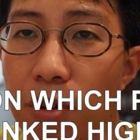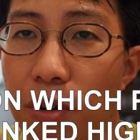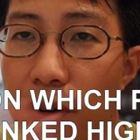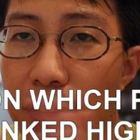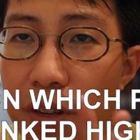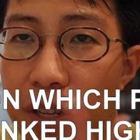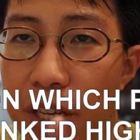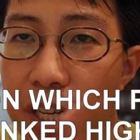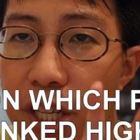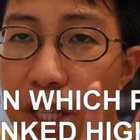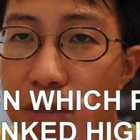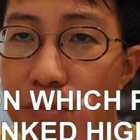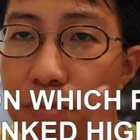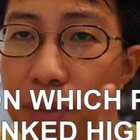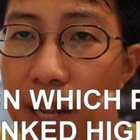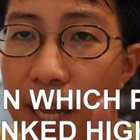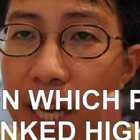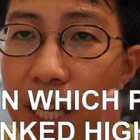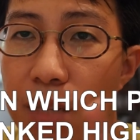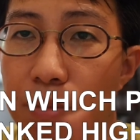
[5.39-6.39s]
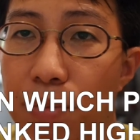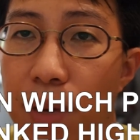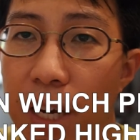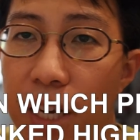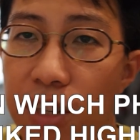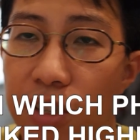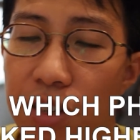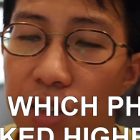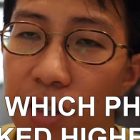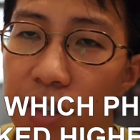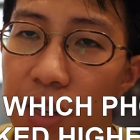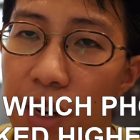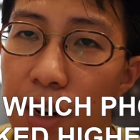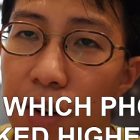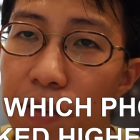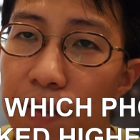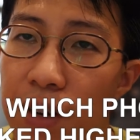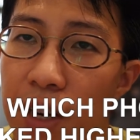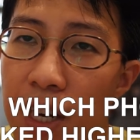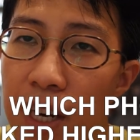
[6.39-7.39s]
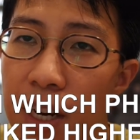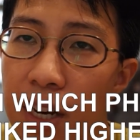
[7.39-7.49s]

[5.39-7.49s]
on each place page itself.